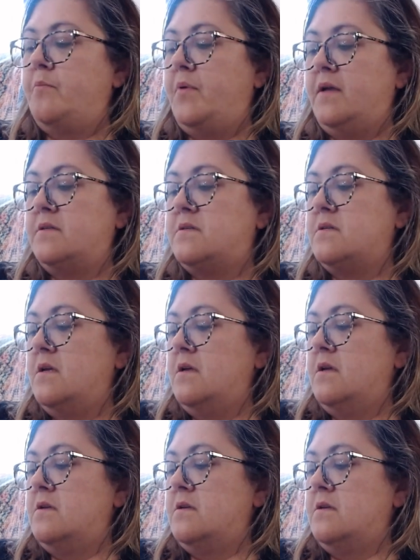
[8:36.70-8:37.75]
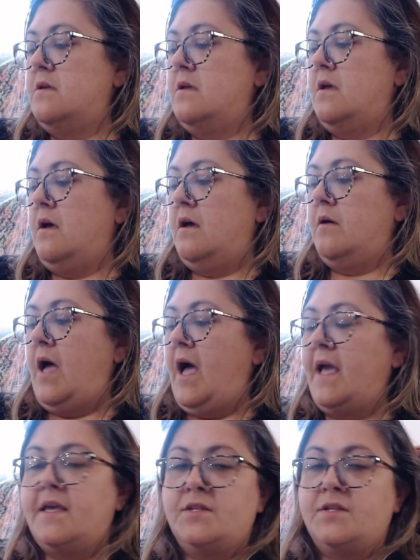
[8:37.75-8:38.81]
But
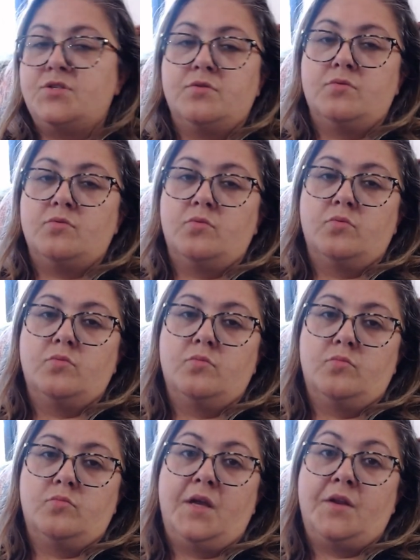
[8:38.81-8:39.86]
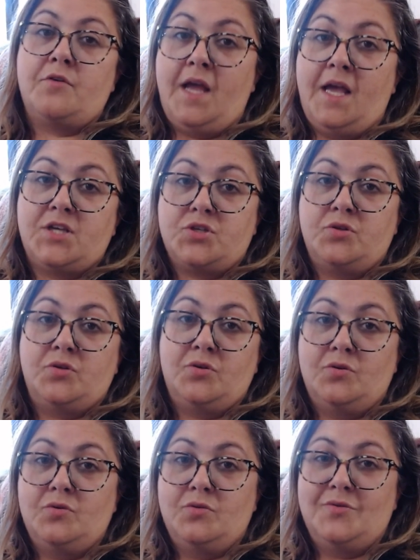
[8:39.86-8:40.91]
I can do
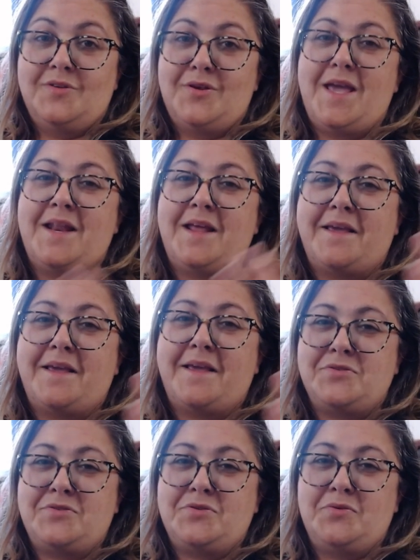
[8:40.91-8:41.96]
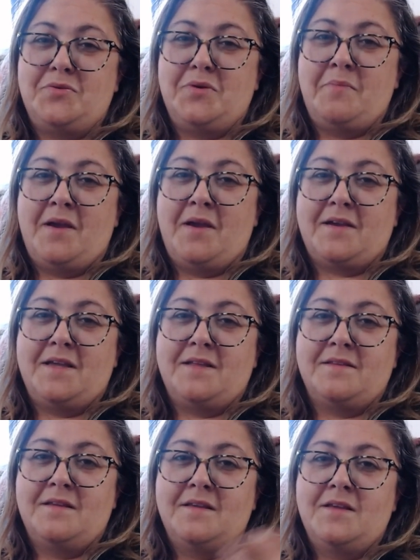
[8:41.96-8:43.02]
international and I can also do
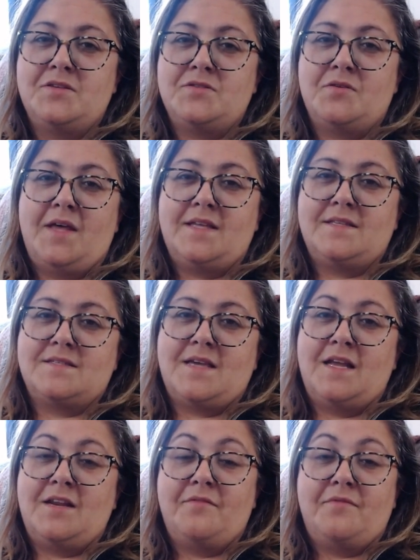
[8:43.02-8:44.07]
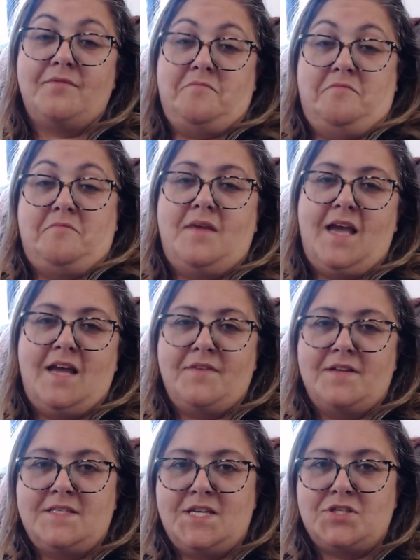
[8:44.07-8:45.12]
American. So that's kind of
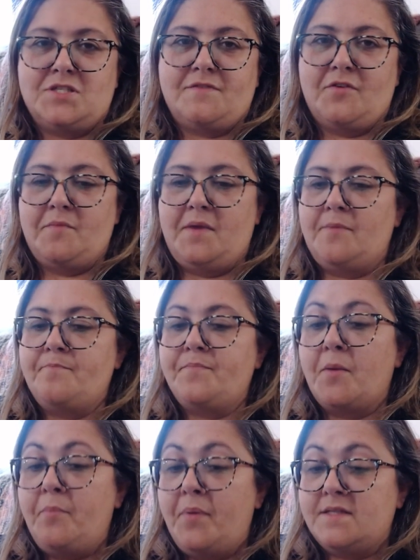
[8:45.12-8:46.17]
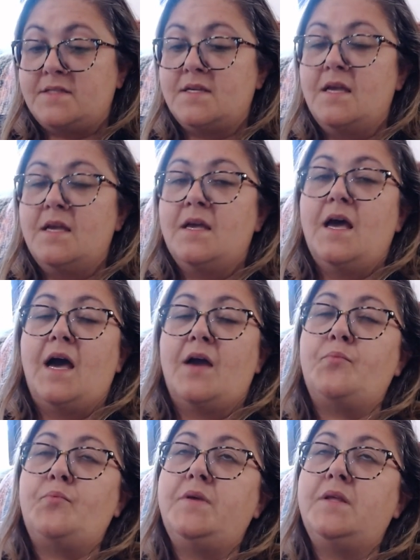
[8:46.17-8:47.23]
advantageous for me. But I
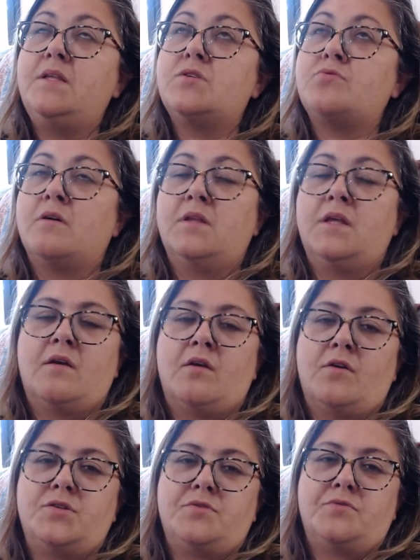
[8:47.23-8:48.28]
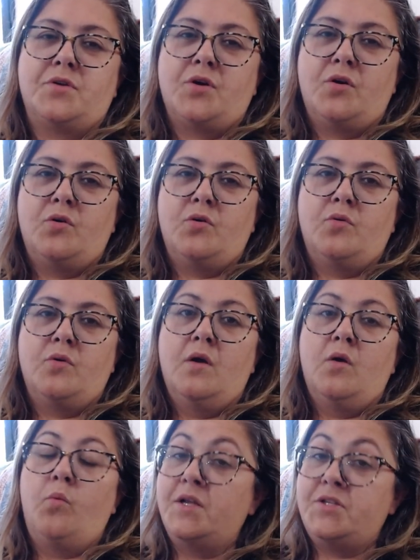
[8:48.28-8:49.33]
really strongly encourage you to go,
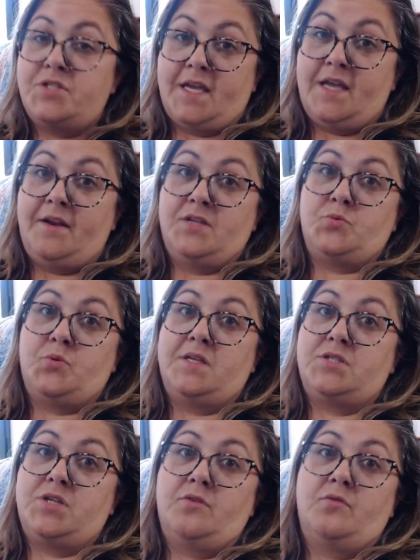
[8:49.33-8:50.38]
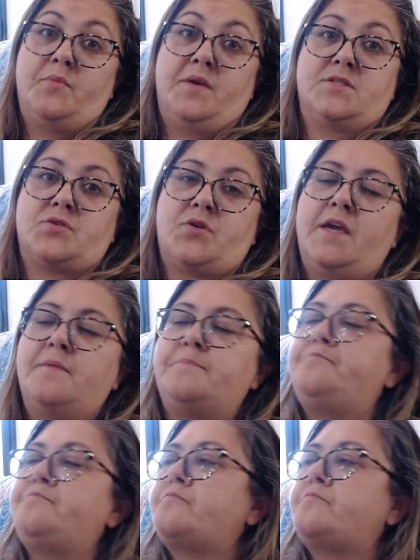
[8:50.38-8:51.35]
one, check out Antoinette's channel because it's great,